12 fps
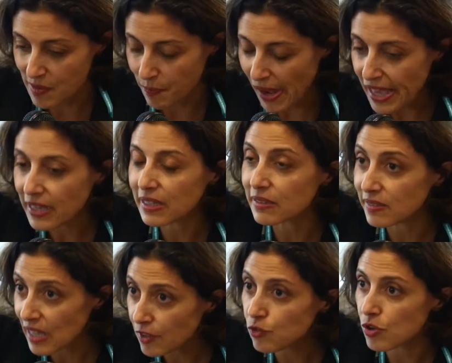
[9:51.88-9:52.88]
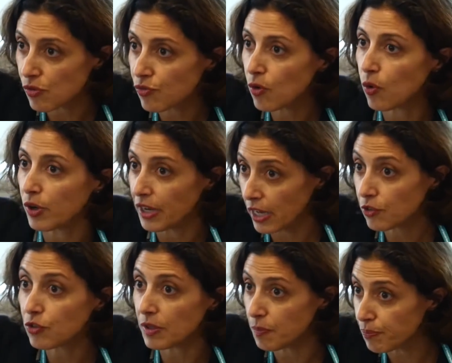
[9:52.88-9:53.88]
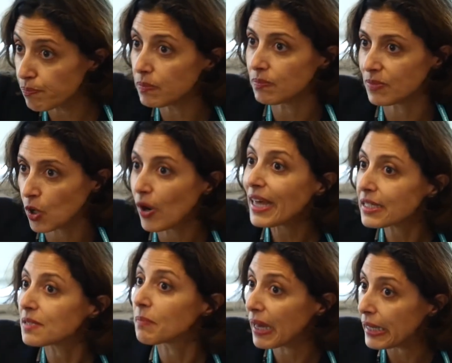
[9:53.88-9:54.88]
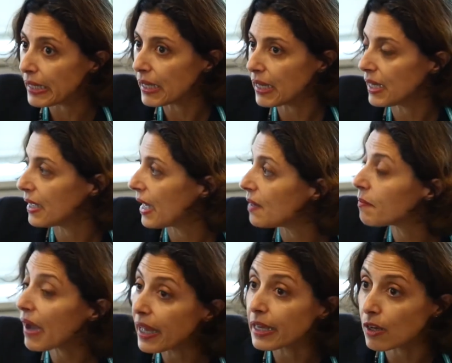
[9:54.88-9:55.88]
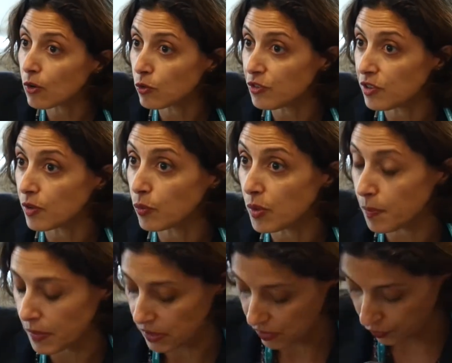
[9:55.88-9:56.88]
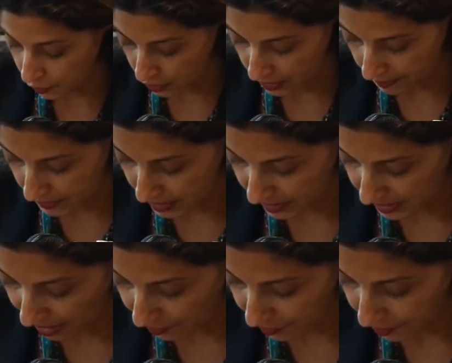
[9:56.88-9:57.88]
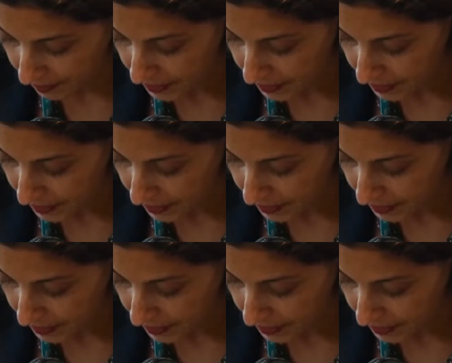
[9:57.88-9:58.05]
playing a central role in actually collecting money and buying all this equipment for the staff.